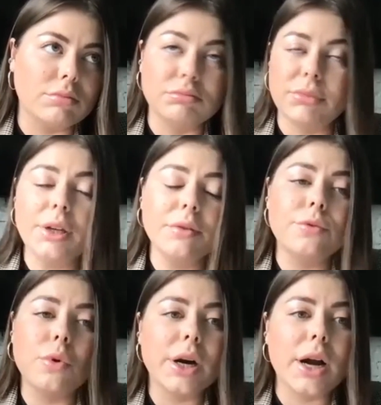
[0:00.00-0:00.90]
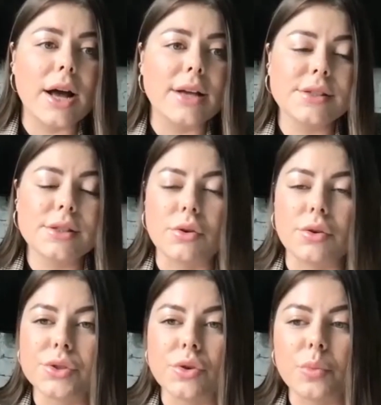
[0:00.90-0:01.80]
make forecasts,
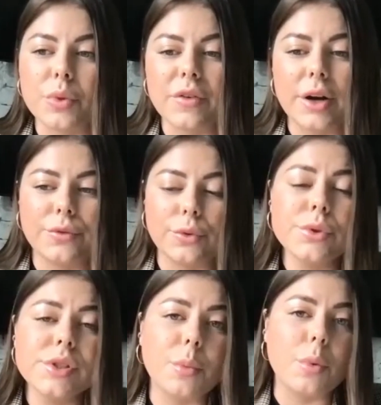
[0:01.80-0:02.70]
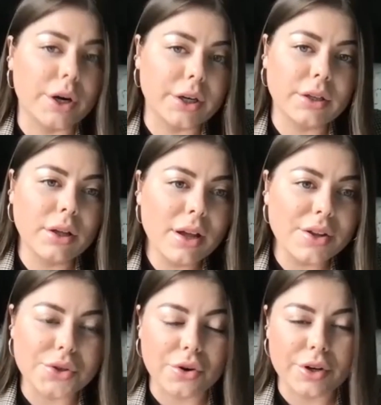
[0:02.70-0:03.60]
also provide full support
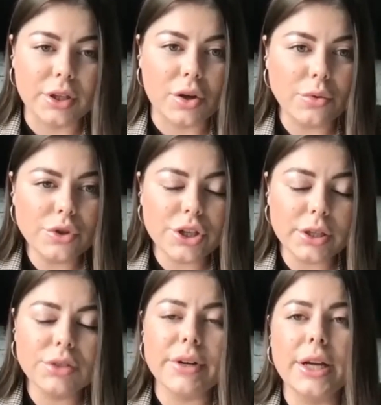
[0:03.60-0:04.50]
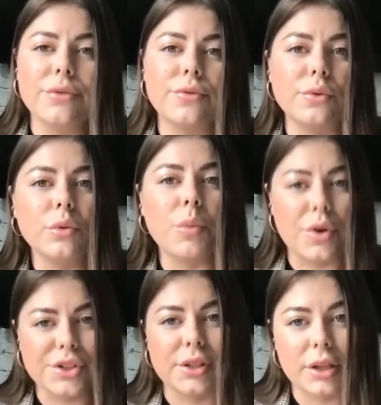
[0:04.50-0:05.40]
during the launch, and create a full
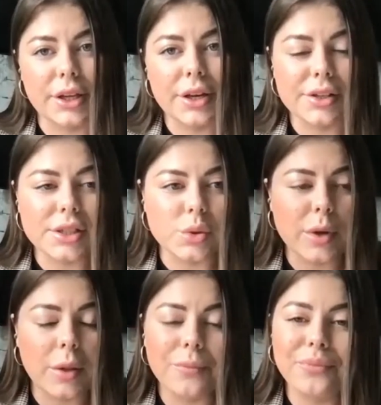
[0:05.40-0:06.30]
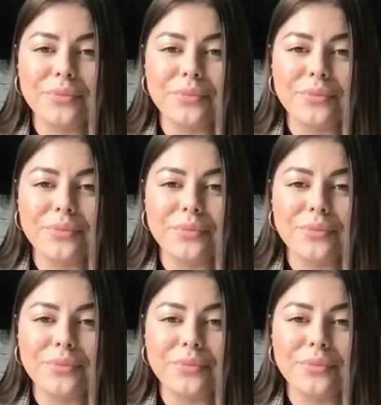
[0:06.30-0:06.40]
post analytics as well.